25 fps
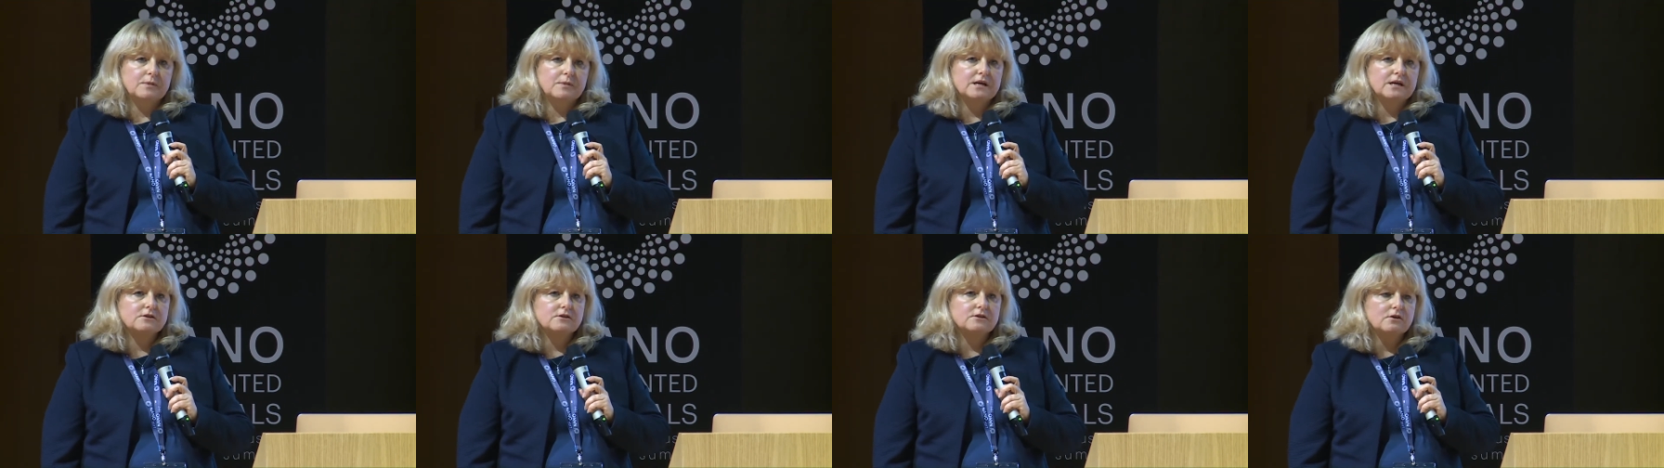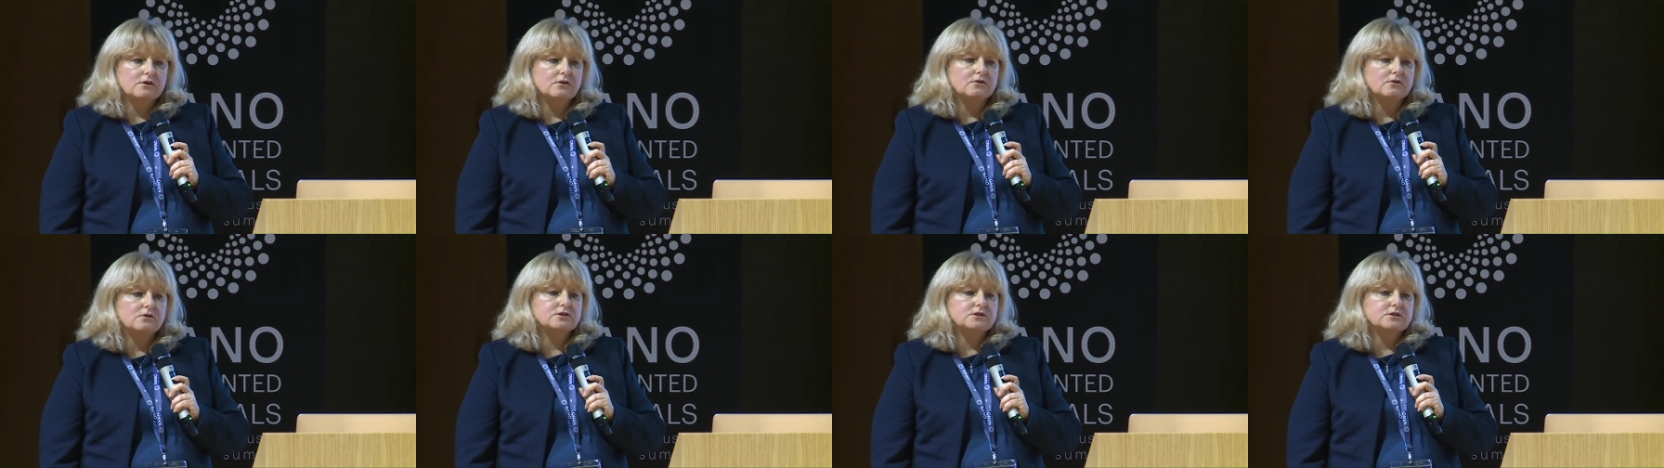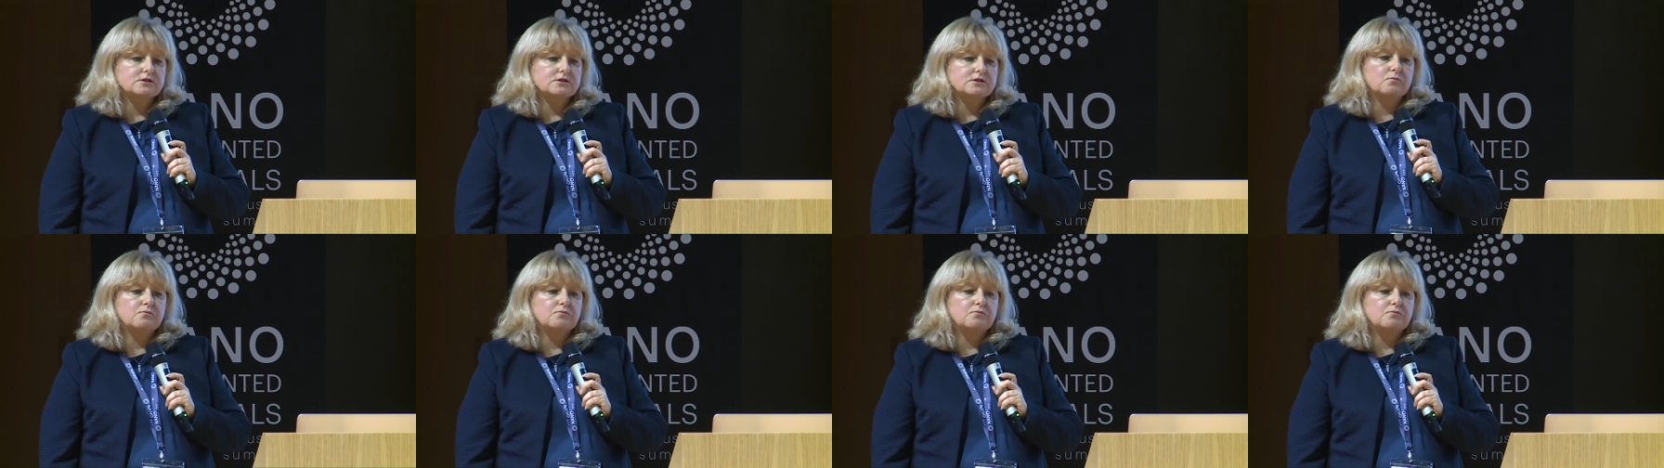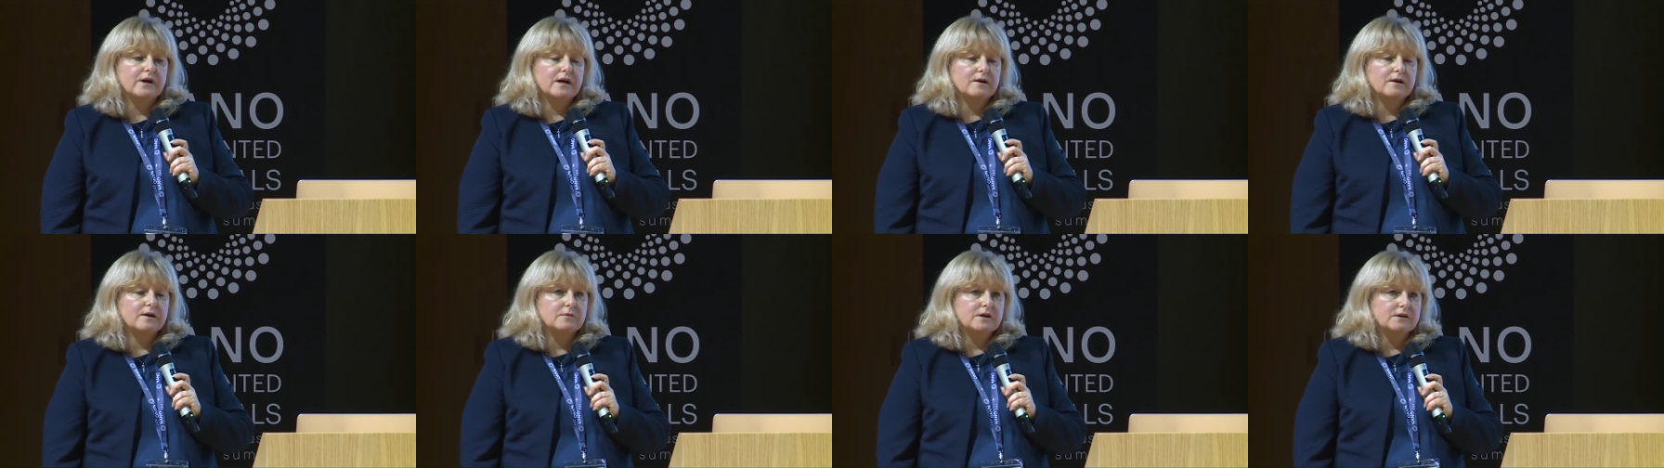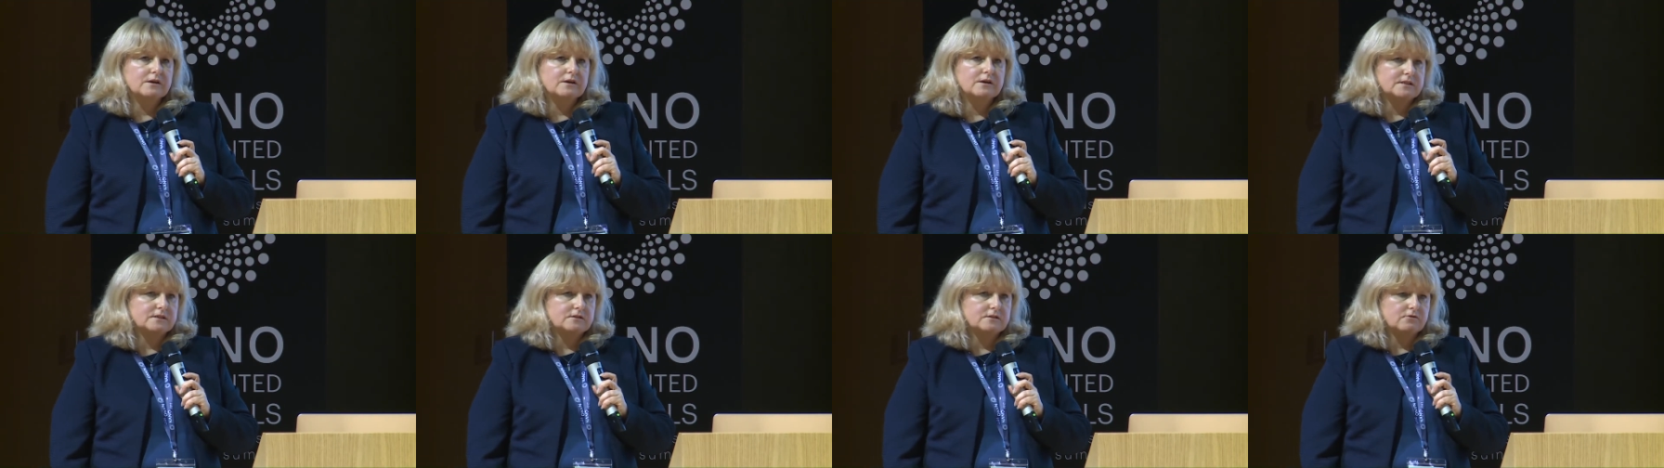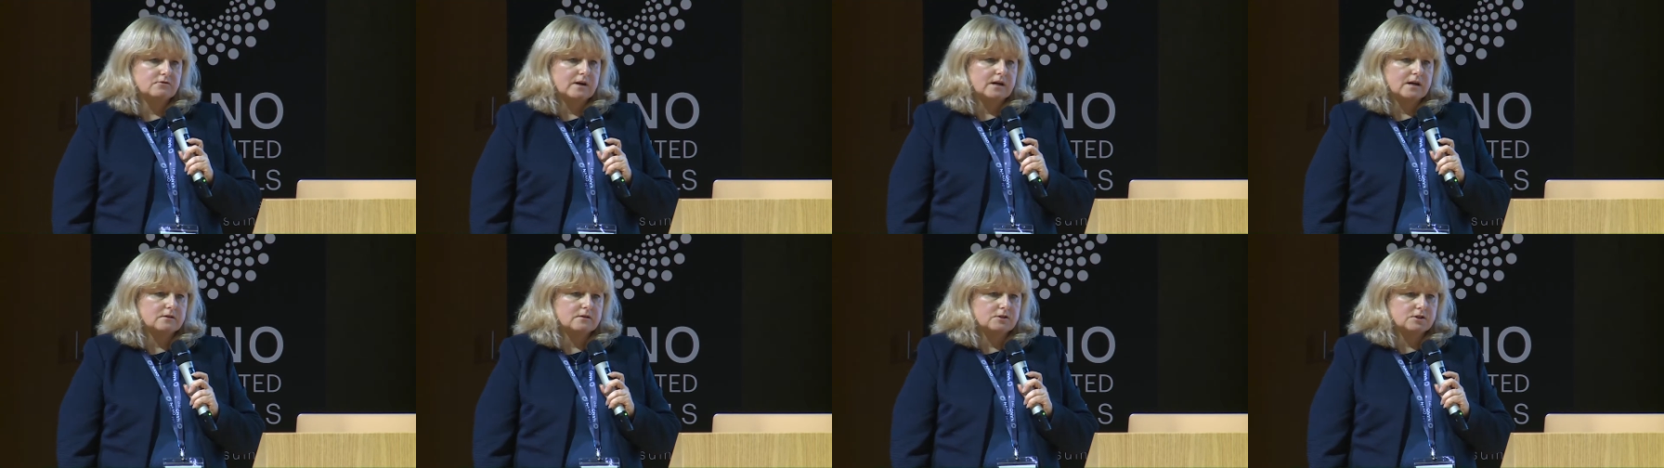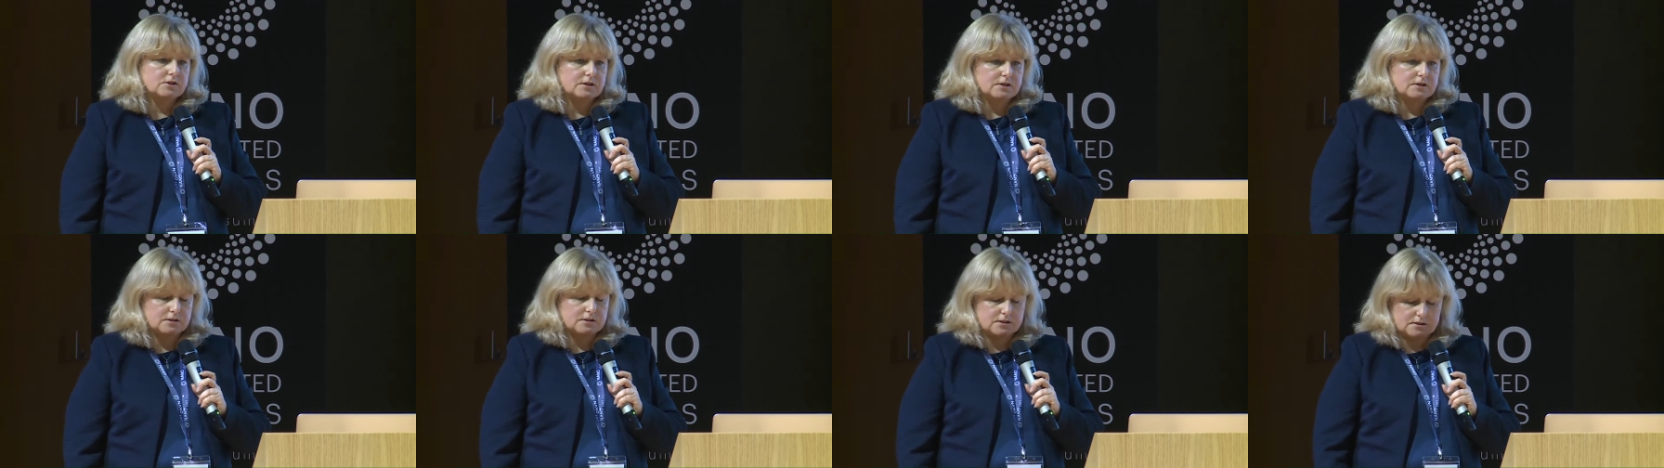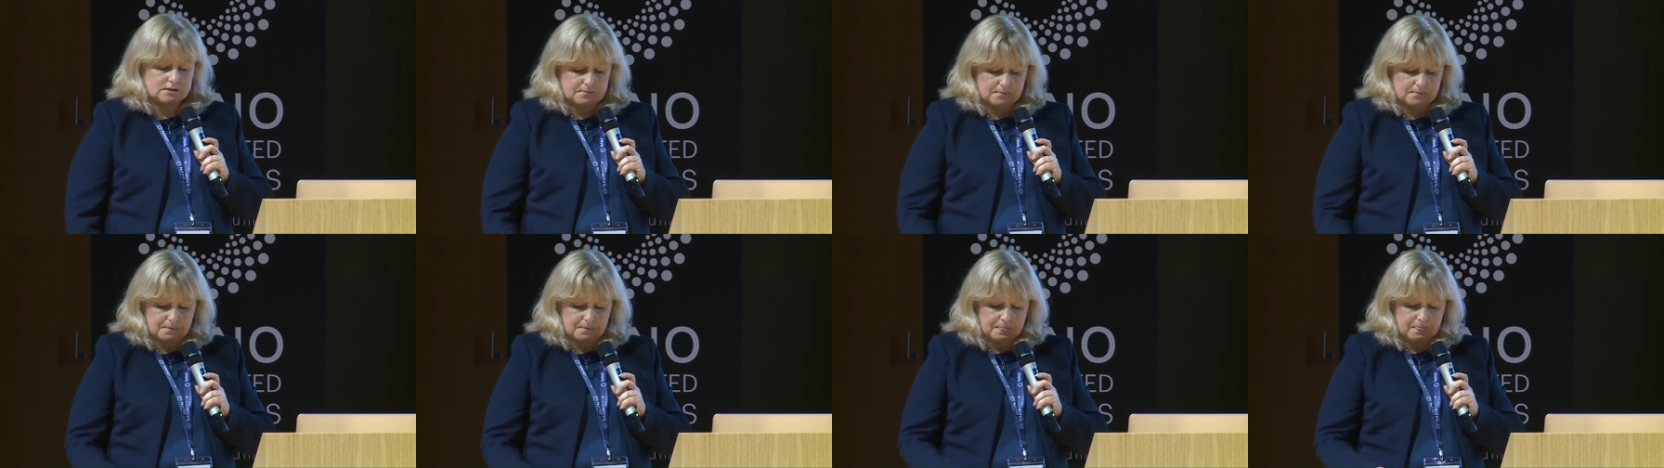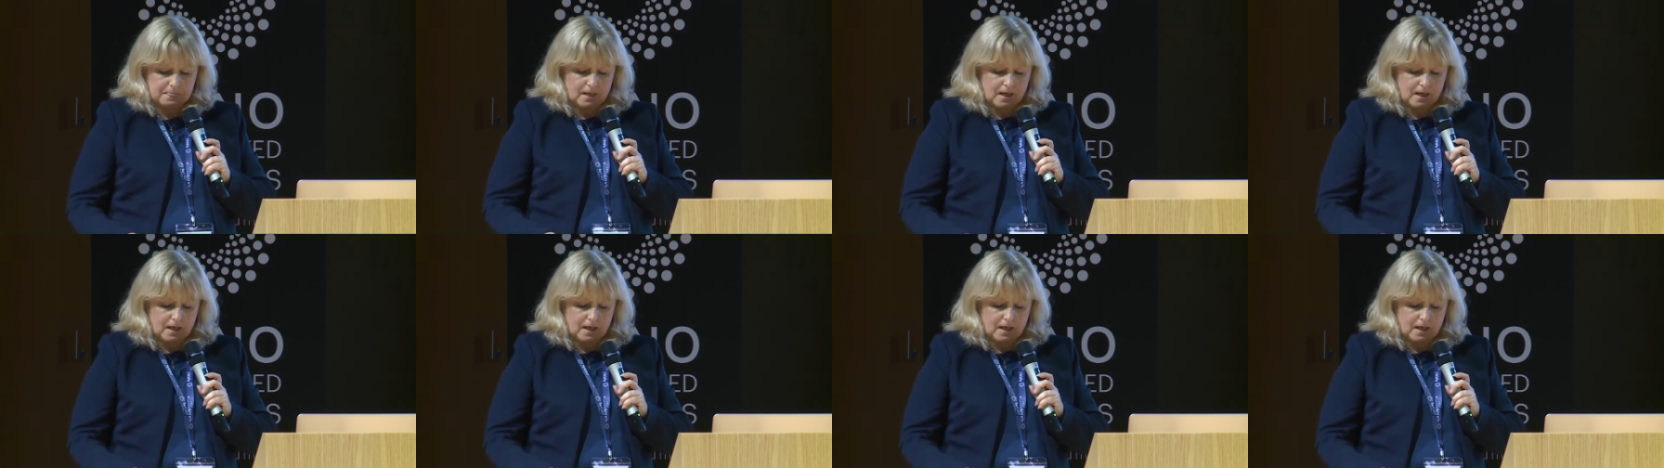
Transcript: but also primary structures.